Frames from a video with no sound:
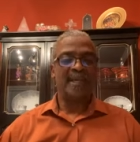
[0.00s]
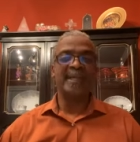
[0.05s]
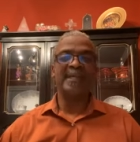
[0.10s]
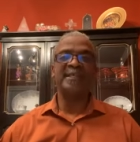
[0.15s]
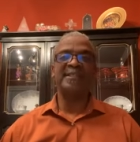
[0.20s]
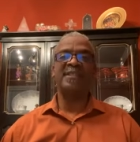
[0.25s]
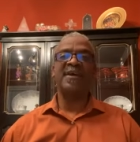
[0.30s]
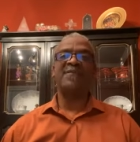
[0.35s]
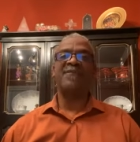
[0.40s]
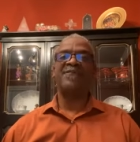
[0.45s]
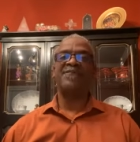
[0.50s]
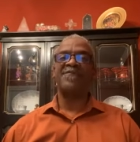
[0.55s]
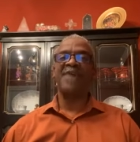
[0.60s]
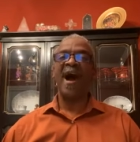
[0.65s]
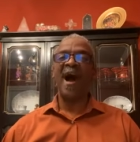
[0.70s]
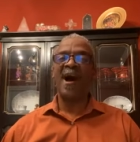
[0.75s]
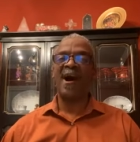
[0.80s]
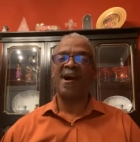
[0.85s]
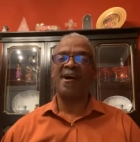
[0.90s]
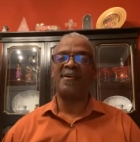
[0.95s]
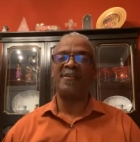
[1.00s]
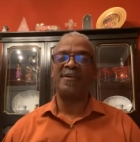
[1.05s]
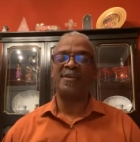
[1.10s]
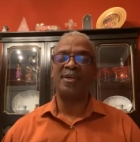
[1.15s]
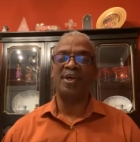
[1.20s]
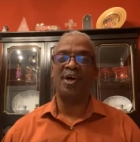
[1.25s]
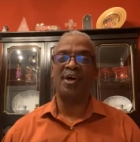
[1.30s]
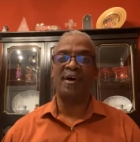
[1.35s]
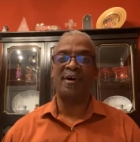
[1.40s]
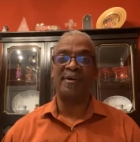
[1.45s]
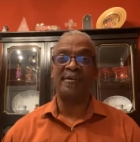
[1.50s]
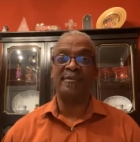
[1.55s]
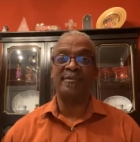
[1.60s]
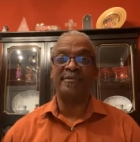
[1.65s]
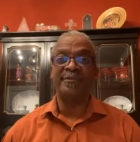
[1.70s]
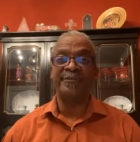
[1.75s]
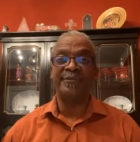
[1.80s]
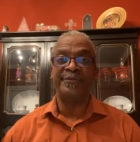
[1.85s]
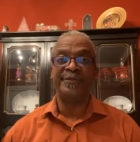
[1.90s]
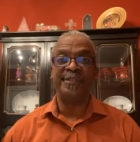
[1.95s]
He's the Father
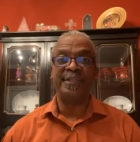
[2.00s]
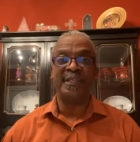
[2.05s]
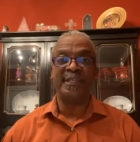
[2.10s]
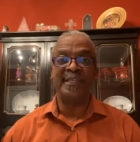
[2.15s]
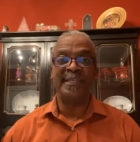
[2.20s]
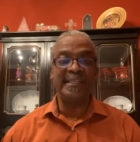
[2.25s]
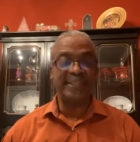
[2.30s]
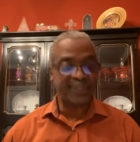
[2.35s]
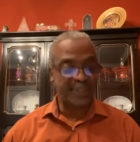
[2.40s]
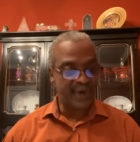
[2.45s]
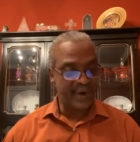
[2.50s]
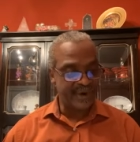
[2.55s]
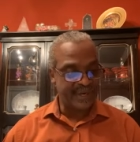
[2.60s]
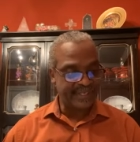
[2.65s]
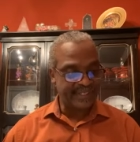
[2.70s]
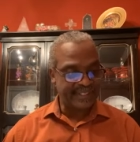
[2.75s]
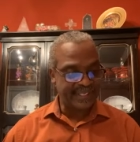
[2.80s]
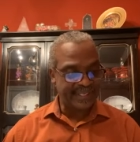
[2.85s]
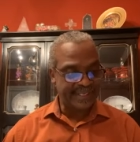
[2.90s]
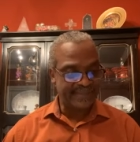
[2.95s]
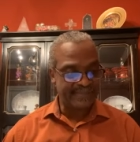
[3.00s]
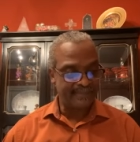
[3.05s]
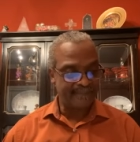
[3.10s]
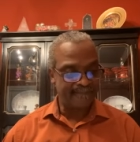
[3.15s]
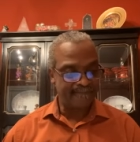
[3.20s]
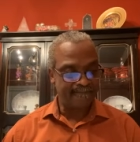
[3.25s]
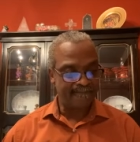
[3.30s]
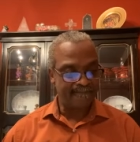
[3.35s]
of eternity.